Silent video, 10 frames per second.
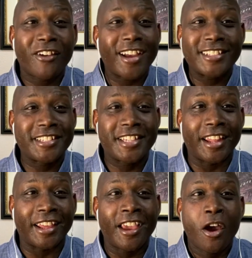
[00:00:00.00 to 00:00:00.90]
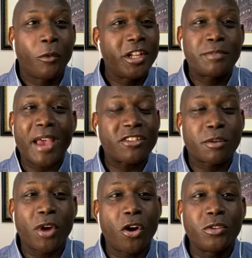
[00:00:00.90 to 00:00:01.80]
Rodgers getting? What is
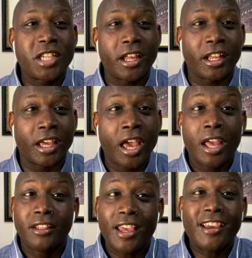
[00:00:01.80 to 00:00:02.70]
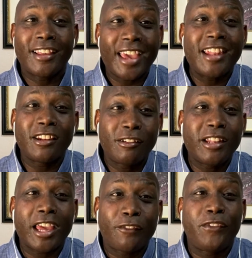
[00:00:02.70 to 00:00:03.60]
Patrick Mahomes getting? They're getting
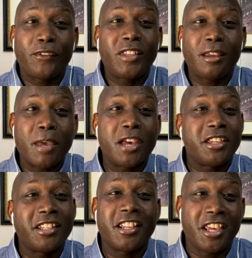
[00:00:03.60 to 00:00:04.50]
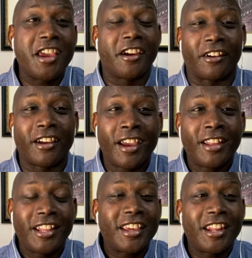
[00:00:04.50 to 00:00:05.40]
like $50 million a year.
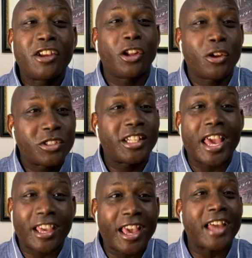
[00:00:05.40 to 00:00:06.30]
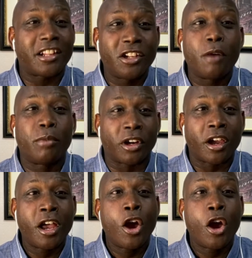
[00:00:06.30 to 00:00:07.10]
They're getting close to that kind of number.